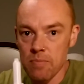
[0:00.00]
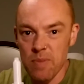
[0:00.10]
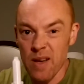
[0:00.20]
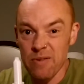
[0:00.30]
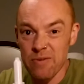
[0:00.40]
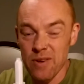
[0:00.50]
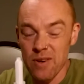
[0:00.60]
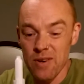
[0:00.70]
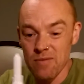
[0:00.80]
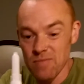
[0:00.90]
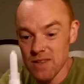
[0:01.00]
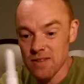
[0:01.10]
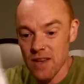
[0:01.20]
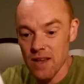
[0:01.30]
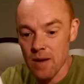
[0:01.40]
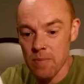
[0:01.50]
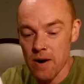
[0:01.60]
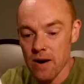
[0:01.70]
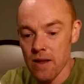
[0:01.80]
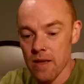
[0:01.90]
but if you need to take it
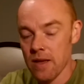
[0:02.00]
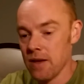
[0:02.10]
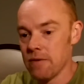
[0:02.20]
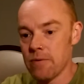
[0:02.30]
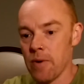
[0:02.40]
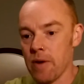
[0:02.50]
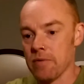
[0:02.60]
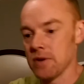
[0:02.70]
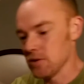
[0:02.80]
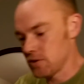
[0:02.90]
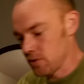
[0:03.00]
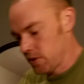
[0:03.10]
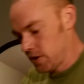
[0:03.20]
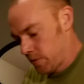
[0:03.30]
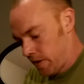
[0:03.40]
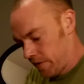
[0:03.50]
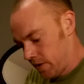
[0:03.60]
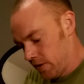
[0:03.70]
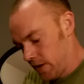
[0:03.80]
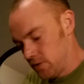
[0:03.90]
apart for whatever reason, storage, whatever,
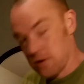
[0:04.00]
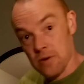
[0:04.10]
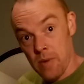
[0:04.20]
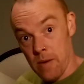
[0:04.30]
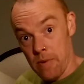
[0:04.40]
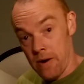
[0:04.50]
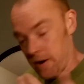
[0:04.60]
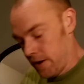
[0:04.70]
and just remember